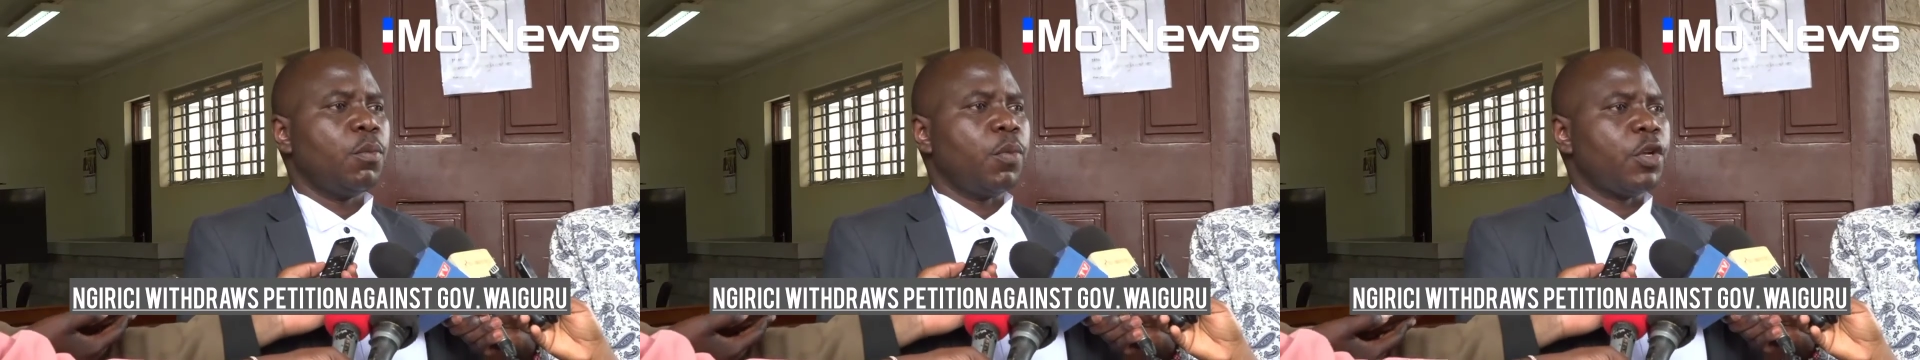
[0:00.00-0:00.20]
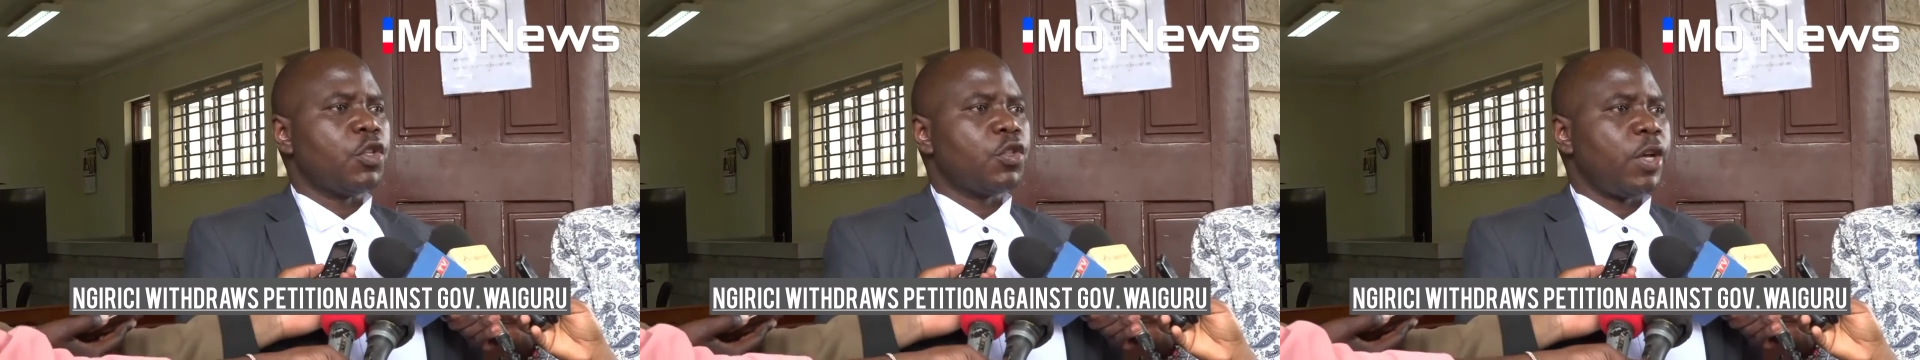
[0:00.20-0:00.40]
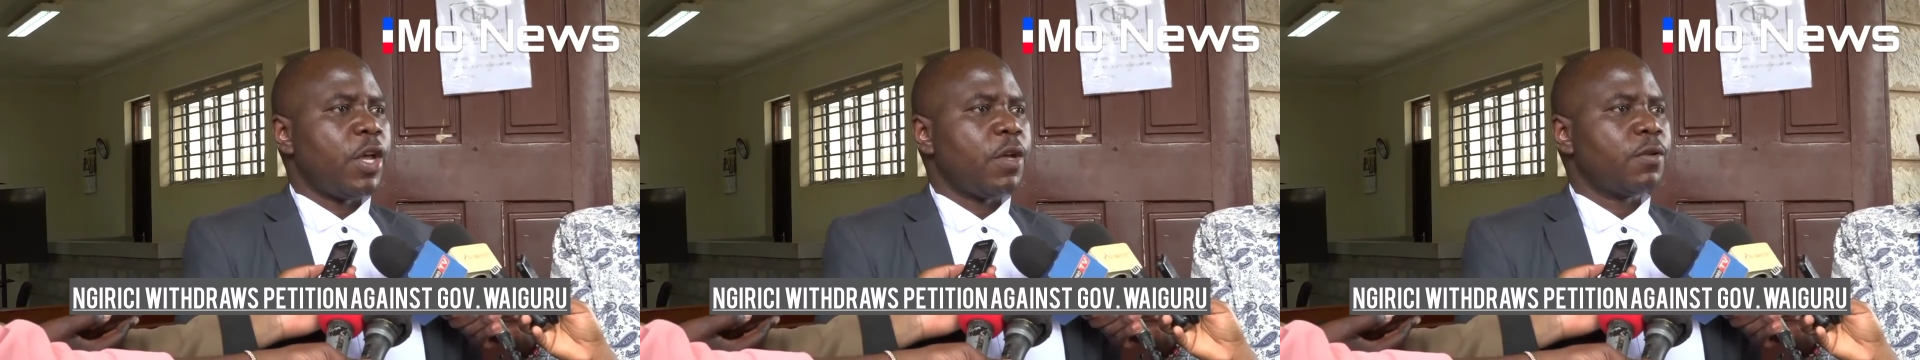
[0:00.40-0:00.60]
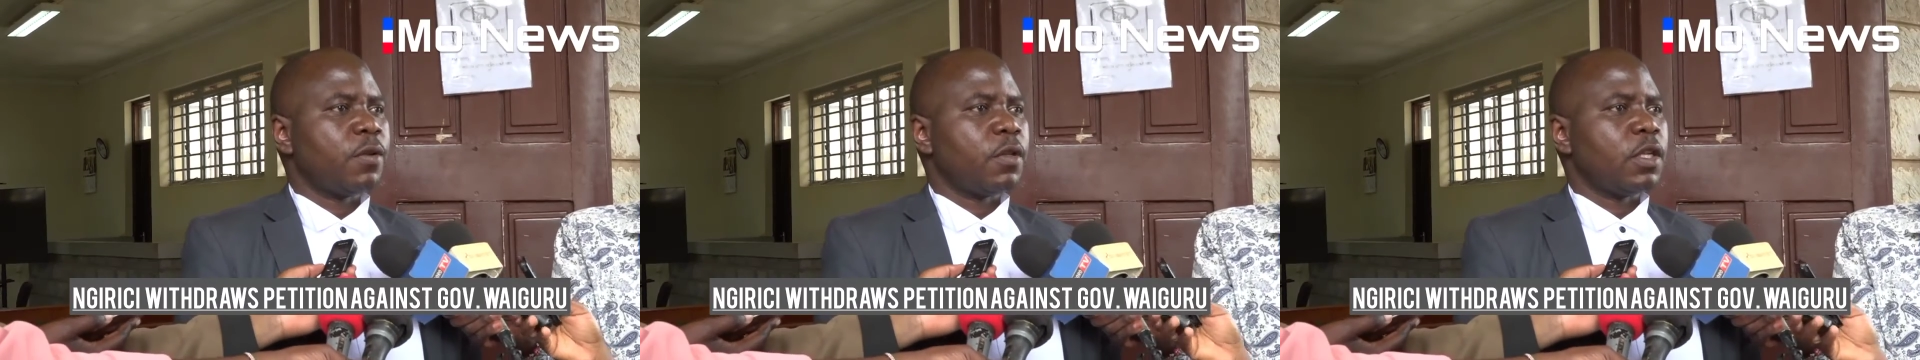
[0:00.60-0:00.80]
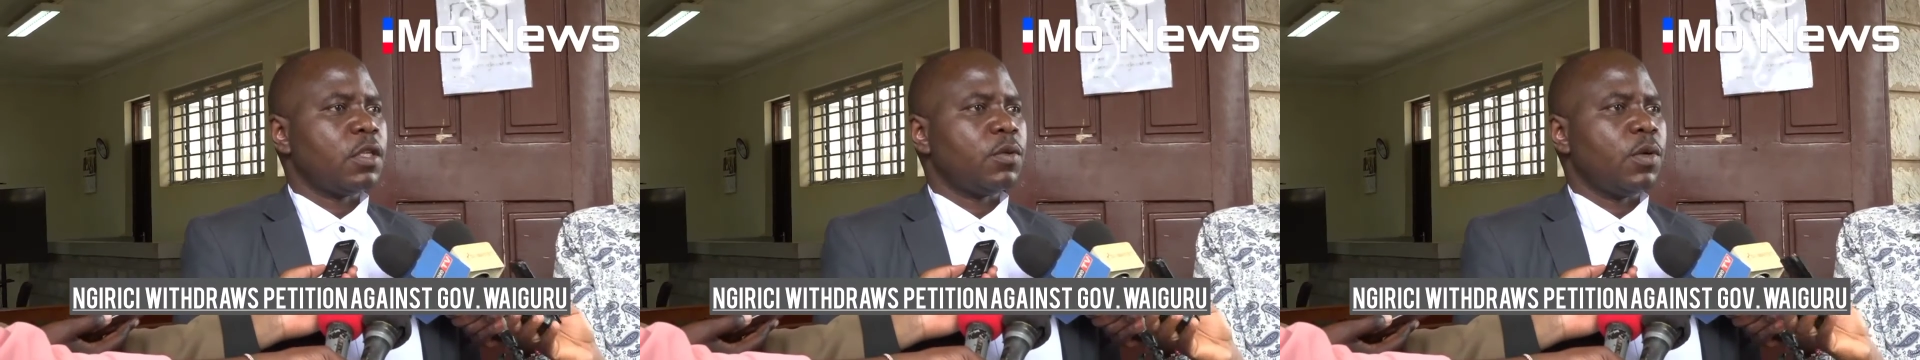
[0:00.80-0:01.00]
pre-trial
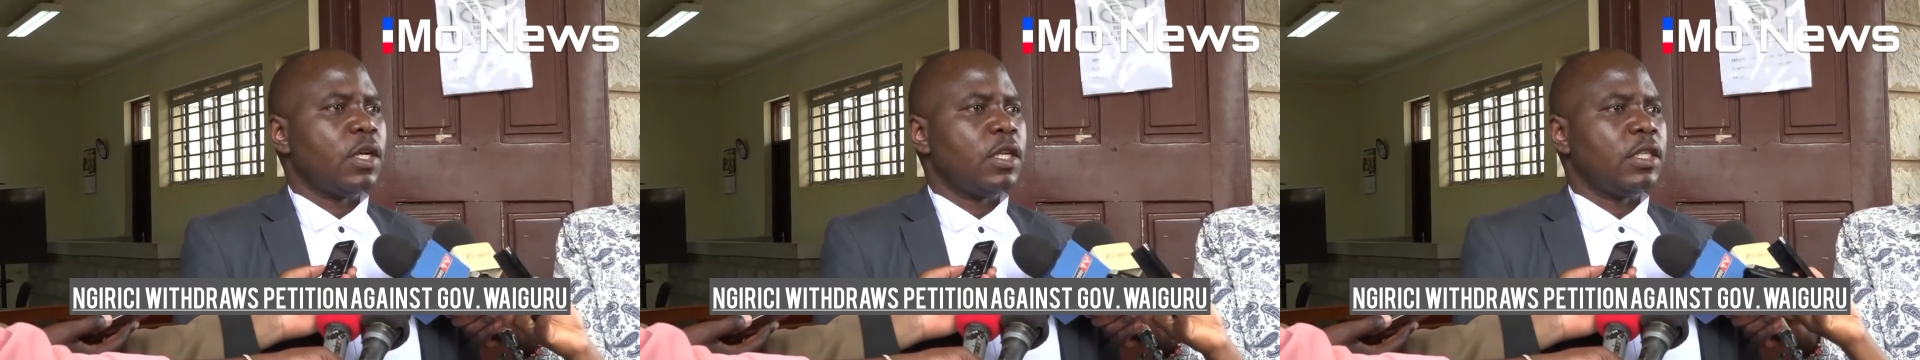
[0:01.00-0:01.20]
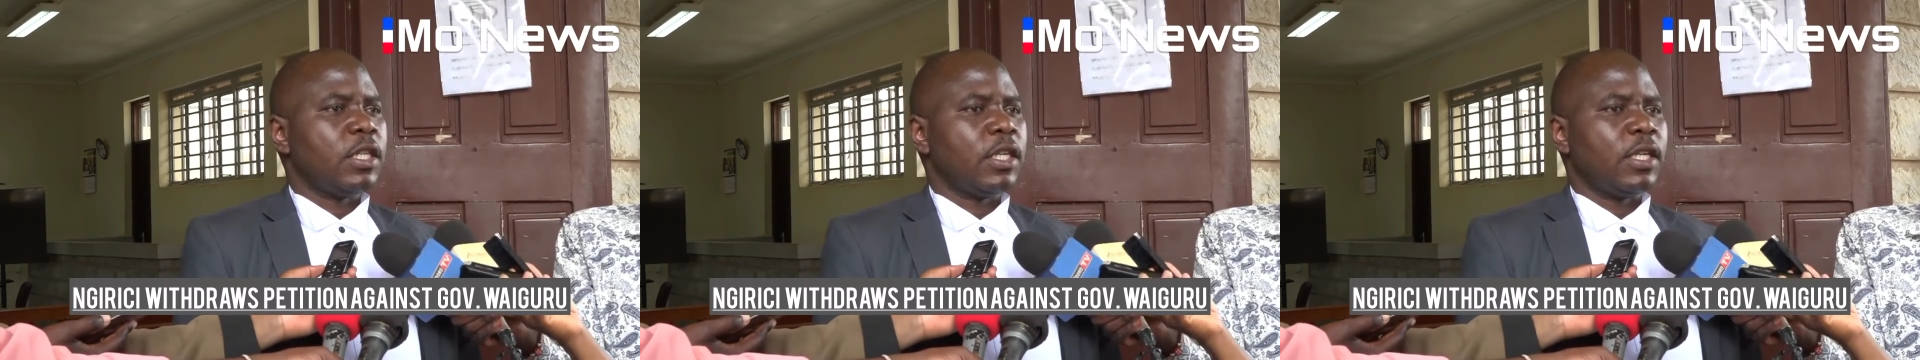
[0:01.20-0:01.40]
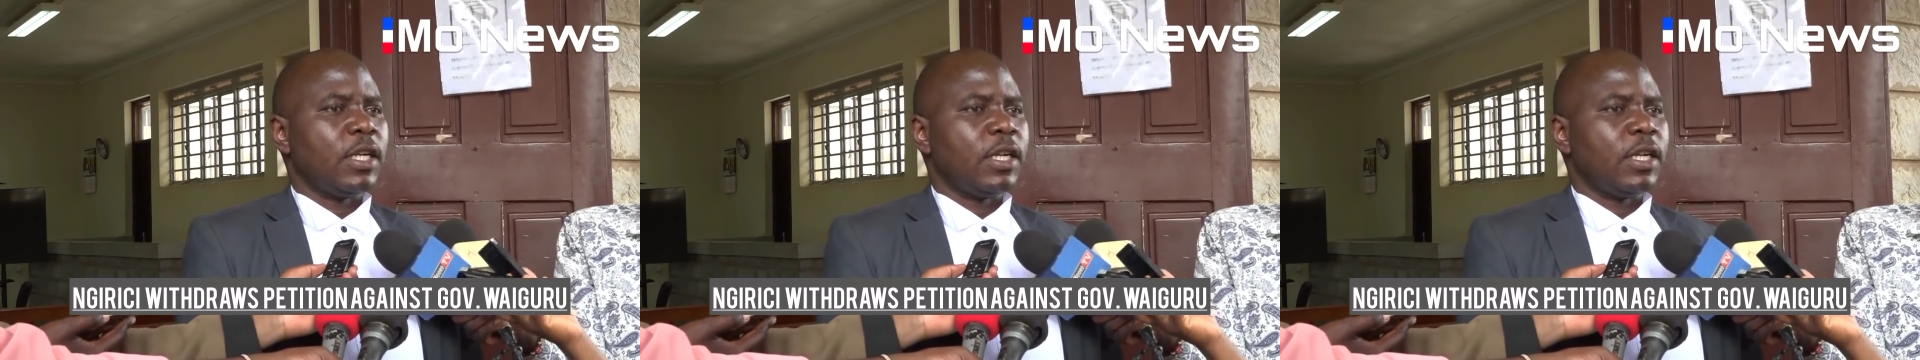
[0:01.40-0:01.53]
so that we can take the